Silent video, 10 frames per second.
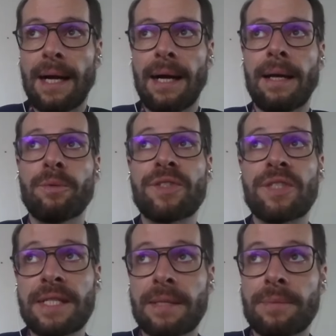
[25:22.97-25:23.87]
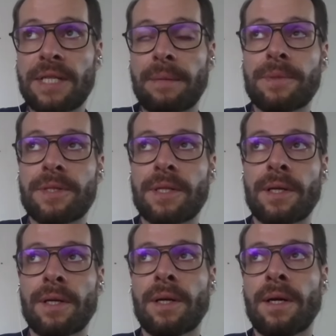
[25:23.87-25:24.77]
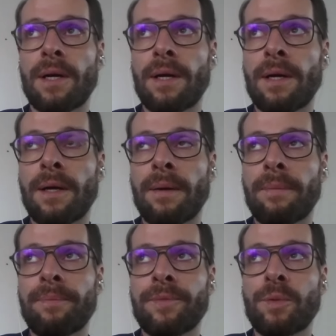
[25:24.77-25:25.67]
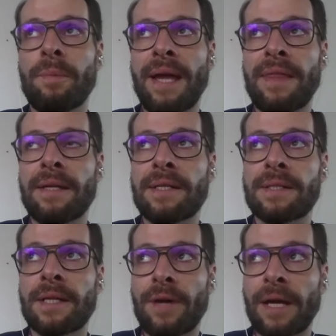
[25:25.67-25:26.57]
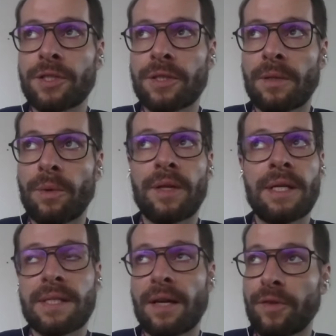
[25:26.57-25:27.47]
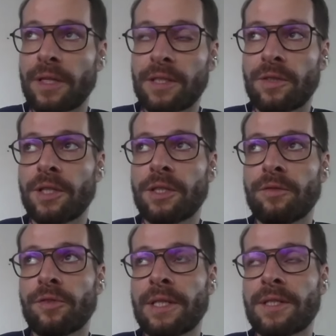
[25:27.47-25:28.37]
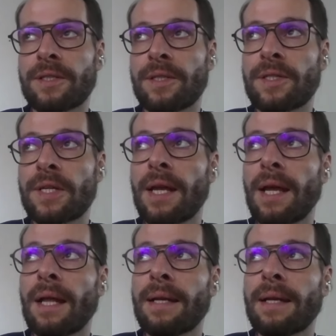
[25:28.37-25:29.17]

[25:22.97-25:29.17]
And we see some steps to be made in this direction with the East African Strategy, for instance,